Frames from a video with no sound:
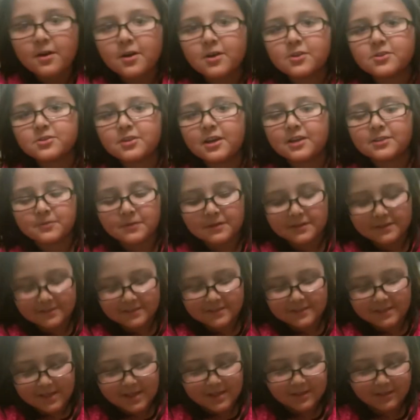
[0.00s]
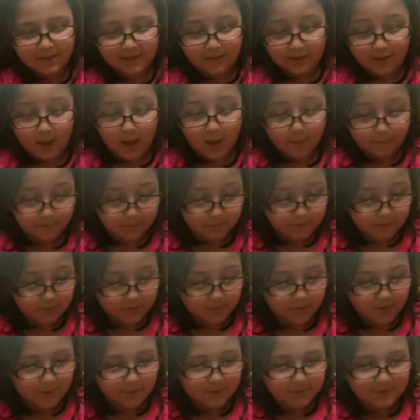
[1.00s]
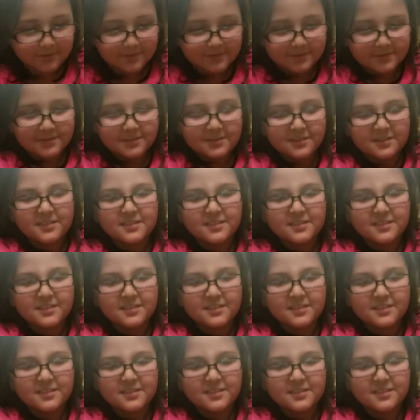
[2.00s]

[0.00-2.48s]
Do you guys want to see it like up close?